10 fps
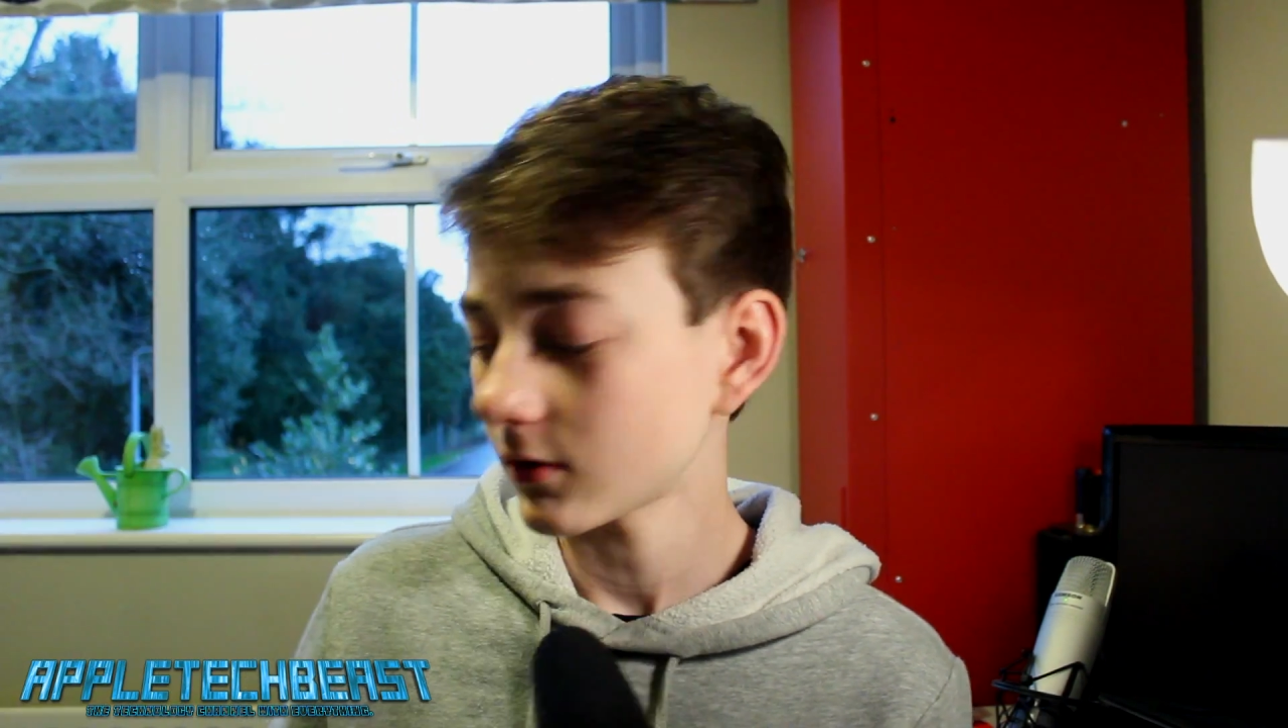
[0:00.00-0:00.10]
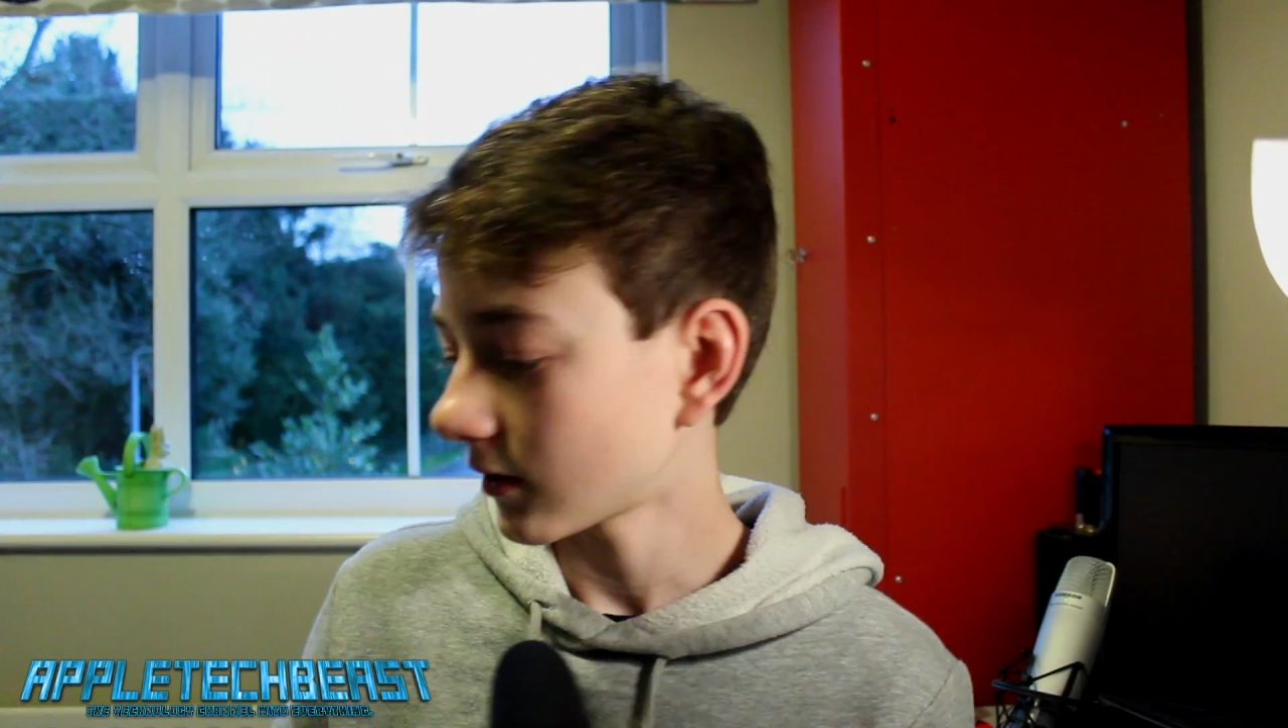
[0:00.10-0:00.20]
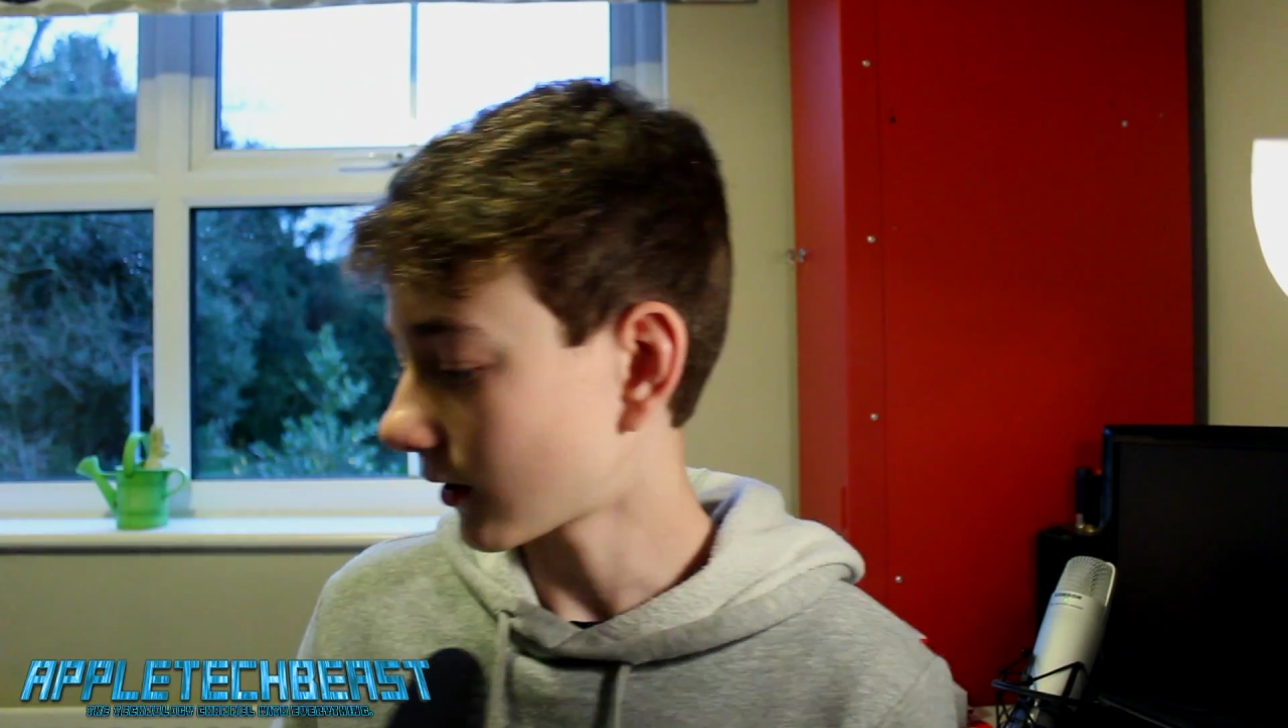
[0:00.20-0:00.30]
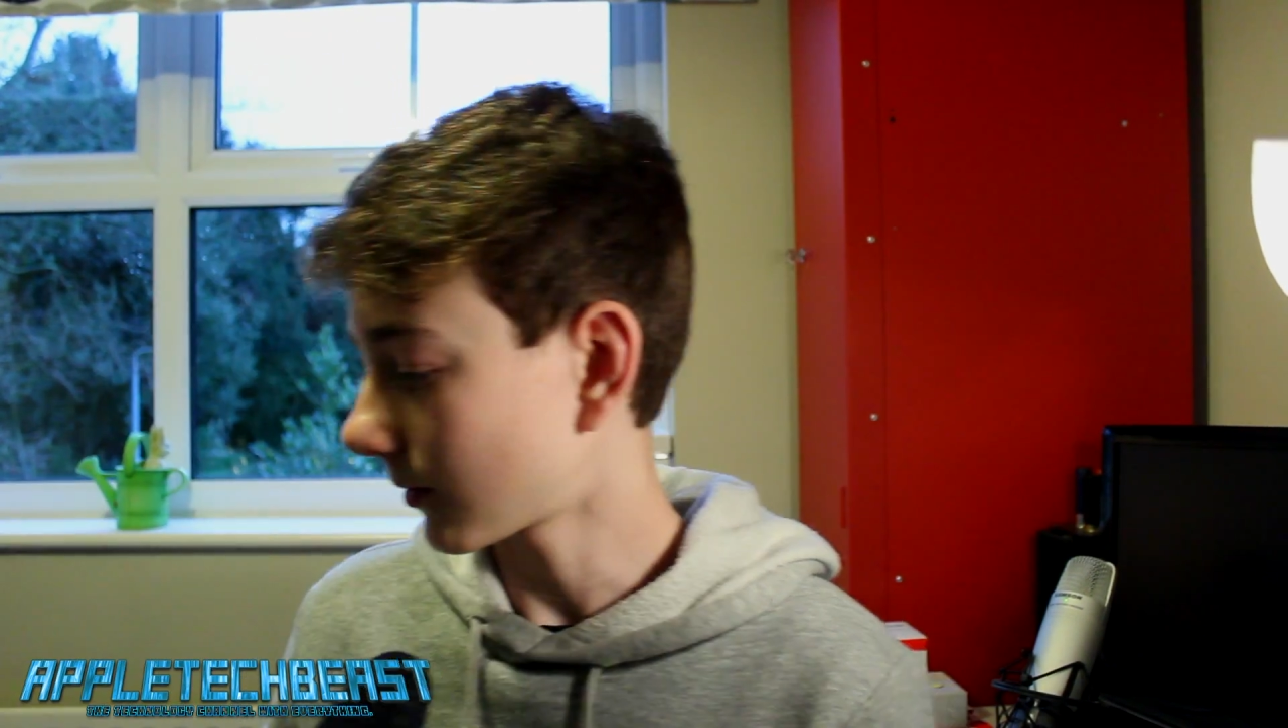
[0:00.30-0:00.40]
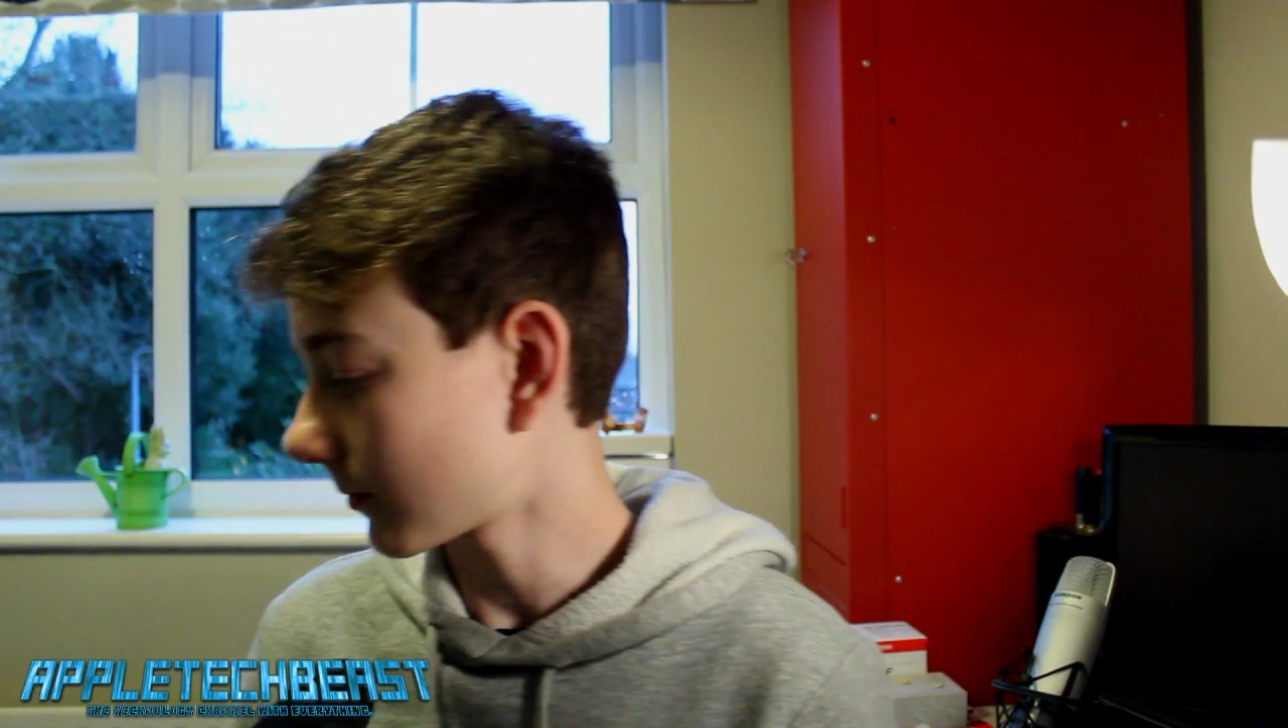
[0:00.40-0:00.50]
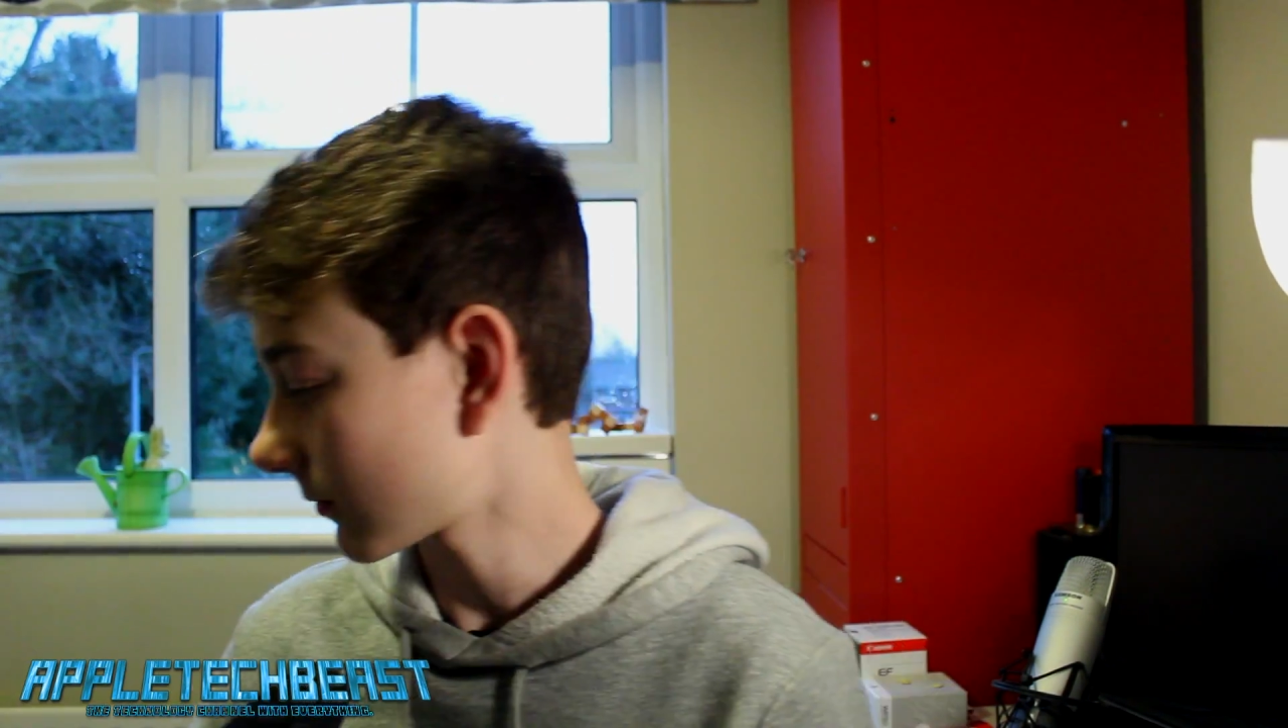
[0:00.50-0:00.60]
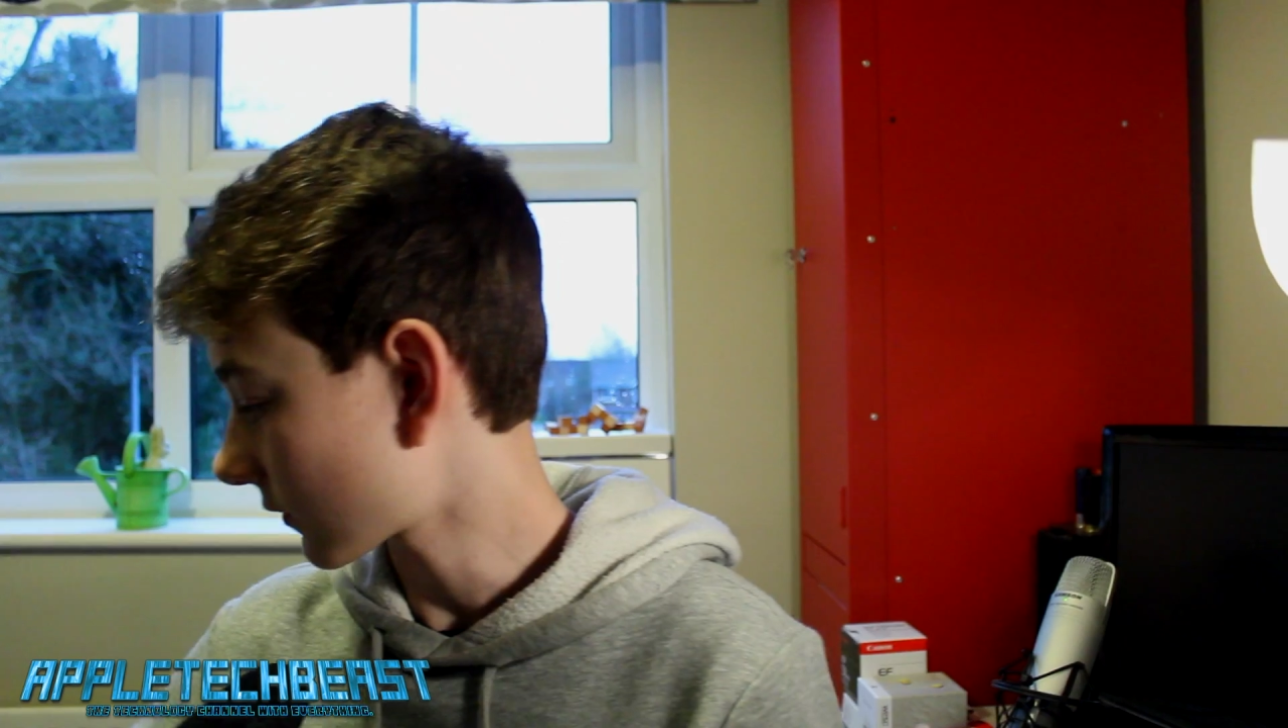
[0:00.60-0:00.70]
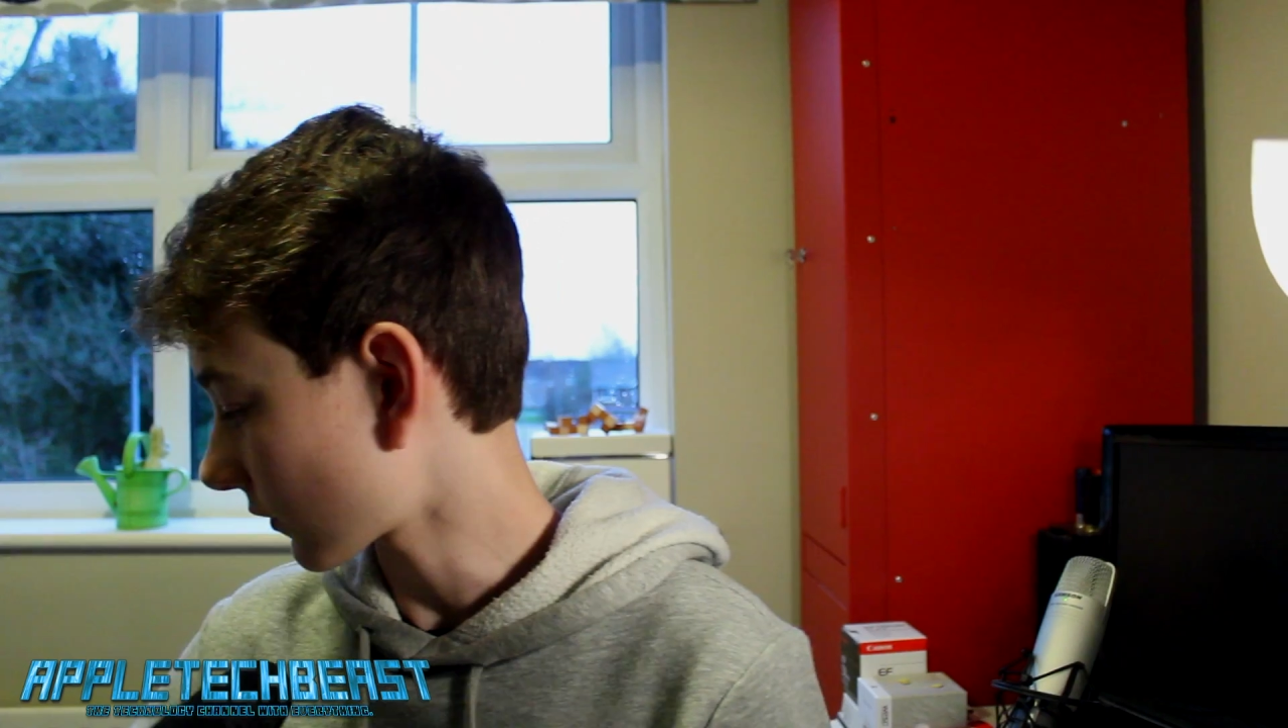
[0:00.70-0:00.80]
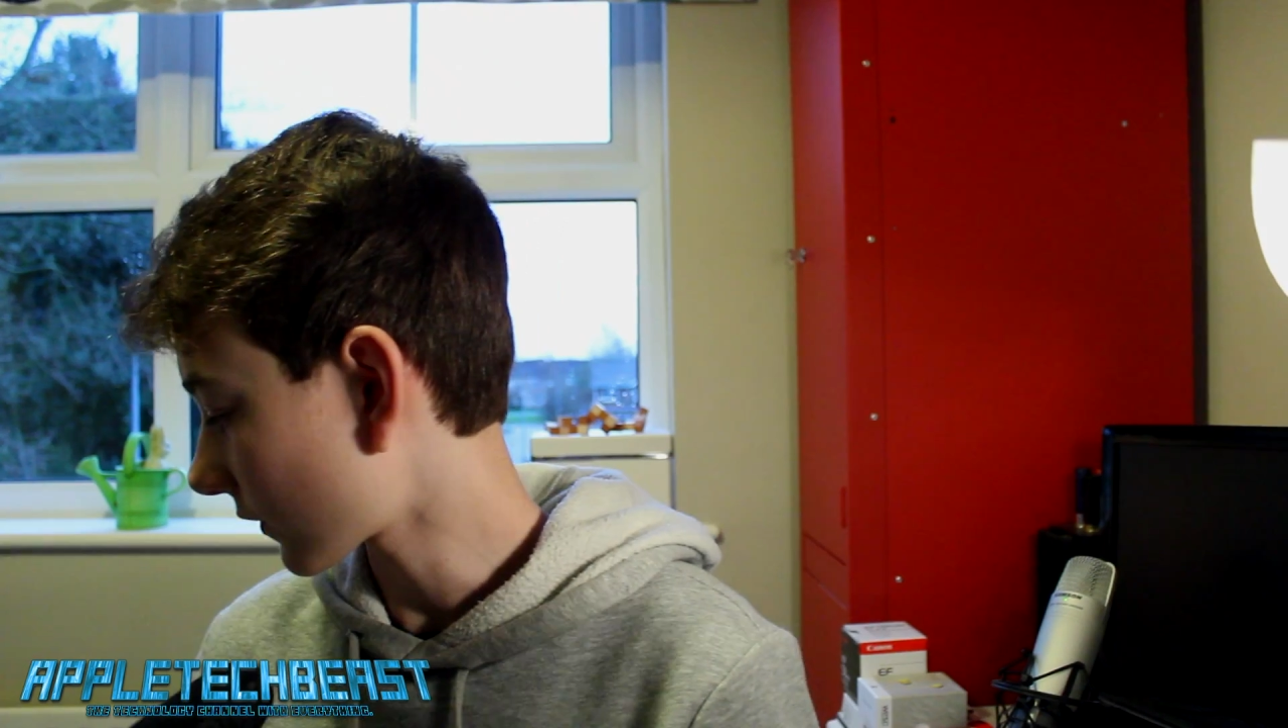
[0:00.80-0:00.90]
So